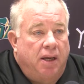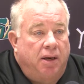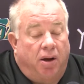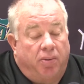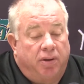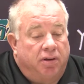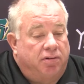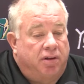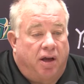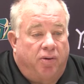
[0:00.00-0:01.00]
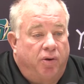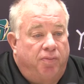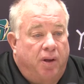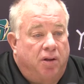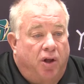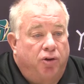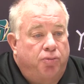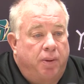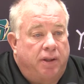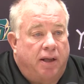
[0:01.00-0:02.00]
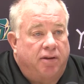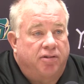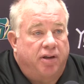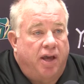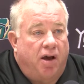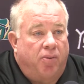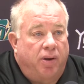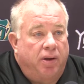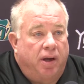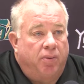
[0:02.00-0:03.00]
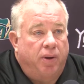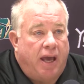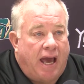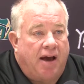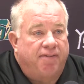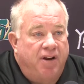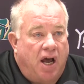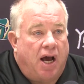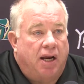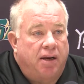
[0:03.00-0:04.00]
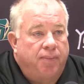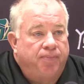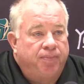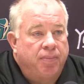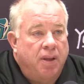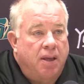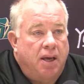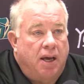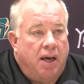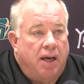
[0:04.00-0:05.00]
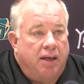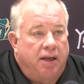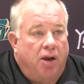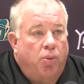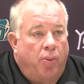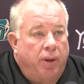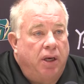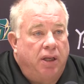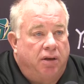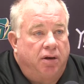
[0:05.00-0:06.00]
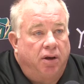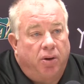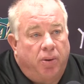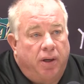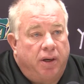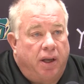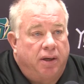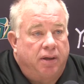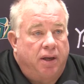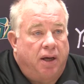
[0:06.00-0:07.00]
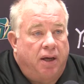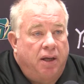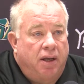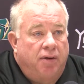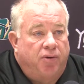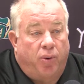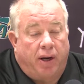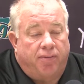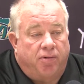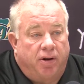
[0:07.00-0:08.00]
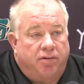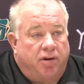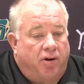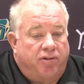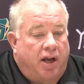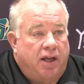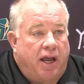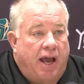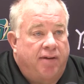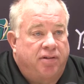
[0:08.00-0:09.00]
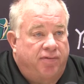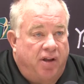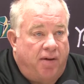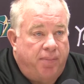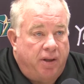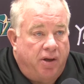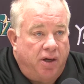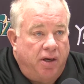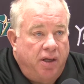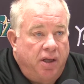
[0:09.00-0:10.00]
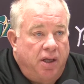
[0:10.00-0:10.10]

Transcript: But we've been close, but that doesn't count. We have not done what we need to do. And for whatever reason, our second halves have not been good.